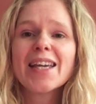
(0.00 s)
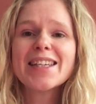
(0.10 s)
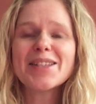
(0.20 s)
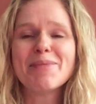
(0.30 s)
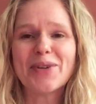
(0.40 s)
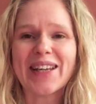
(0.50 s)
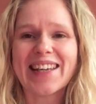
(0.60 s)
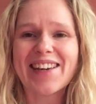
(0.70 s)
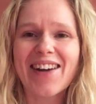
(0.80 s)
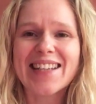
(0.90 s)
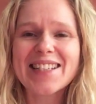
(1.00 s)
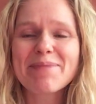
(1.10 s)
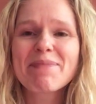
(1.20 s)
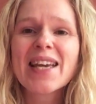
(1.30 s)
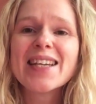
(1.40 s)
Good morning, Year 8.
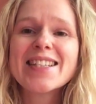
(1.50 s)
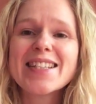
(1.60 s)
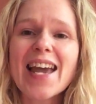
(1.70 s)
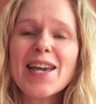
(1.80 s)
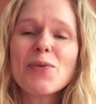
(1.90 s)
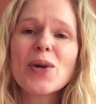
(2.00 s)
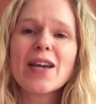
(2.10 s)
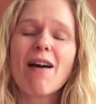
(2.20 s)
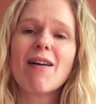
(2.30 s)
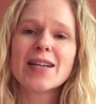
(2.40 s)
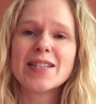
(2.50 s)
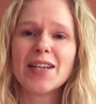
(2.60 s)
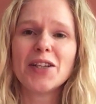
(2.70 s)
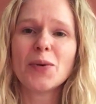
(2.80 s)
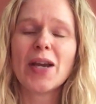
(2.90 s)
Today we are
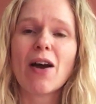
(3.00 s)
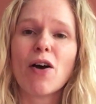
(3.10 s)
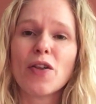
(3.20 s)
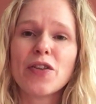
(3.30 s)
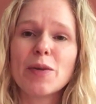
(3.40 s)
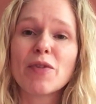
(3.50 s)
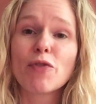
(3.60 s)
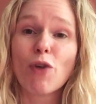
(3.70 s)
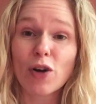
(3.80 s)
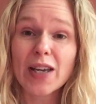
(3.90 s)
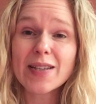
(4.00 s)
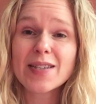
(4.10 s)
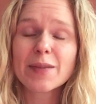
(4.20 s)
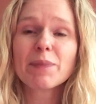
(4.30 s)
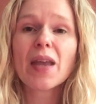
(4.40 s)
continuing our theme of
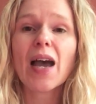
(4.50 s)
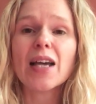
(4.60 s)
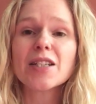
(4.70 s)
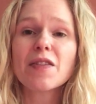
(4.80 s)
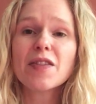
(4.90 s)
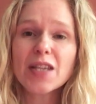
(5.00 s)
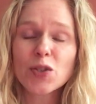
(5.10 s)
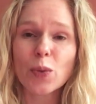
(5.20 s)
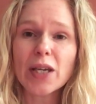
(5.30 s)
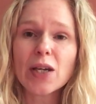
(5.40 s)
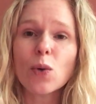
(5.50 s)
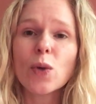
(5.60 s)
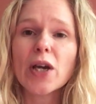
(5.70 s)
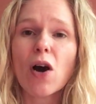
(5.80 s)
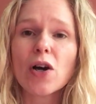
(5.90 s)
rockets, and this week
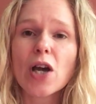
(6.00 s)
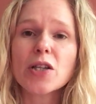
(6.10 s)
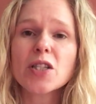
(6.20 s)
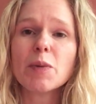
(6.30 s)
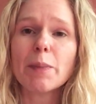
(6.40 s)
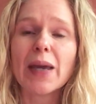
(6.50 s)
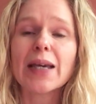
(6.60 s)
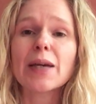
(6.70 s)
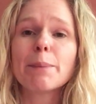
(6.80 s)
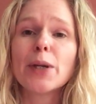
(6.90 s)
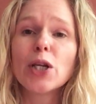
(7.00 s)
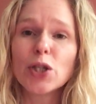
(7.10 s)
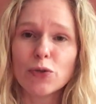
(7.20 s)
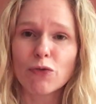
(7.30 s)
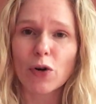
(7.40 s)
we are going to be making
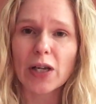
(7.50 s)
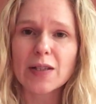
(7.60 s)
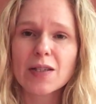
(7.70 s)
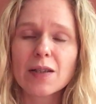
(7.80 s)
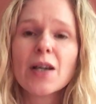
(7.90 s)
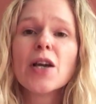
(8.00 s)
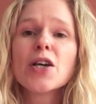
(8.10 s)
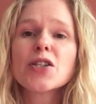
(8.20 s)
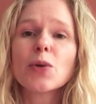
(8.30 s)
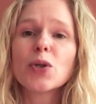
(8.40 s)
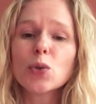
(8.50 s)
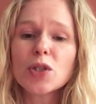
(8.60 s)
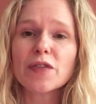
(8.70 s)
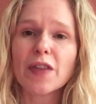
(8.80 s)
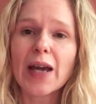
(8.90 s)
balloon rockets. So in
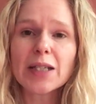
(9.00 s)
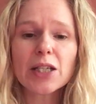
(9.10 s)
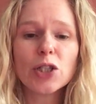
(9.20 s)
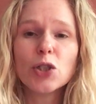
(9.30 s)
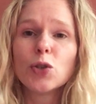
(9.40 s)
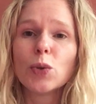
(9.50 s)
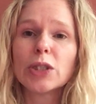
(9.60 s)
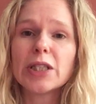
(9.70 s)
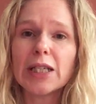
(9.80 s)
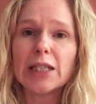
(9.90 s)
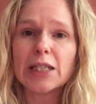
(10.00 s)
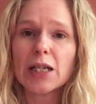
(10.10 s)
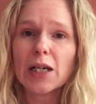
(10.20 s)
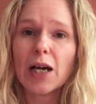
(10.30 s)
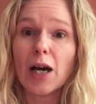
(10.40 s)
order for that, you will need
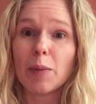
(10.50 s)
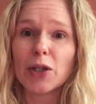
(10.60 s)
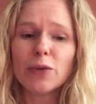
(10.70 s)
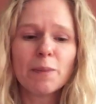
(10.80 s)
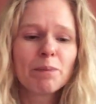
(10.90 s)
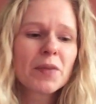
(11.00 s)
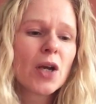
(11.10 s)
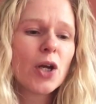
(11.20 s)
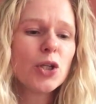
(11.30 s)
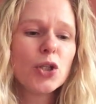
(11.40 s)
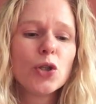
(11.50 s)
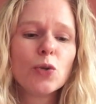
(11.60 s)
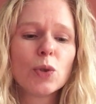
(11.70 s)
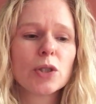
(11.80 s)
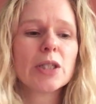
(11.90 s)
a balloon,
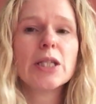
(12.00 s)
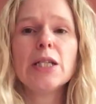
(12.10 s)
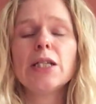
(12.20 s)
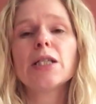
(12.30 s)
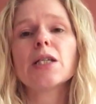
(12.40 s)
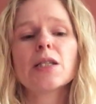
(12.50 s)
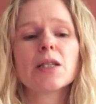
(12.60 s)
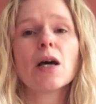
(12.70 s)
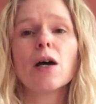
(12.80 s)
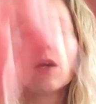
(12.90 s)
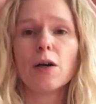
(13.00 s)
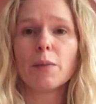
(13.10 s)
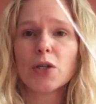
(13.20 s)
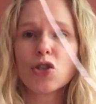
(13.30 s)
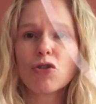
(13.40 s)
you will need
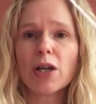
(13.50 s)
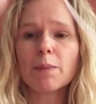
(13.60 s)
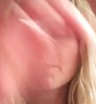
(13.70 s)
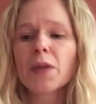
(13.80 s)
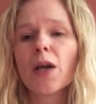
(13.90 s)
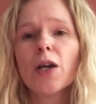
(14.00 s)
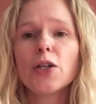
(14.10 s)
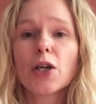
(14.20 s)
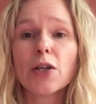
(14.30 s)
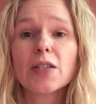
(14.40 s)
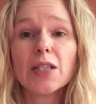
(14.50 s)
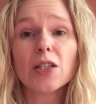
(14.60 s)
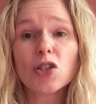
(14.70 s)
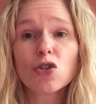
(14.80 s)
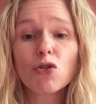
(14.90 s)
some string, you're going to
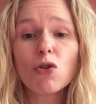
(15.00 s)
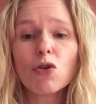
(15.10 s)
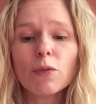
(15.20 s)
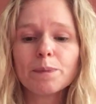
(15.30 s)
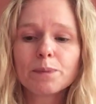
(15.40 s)
need a straw,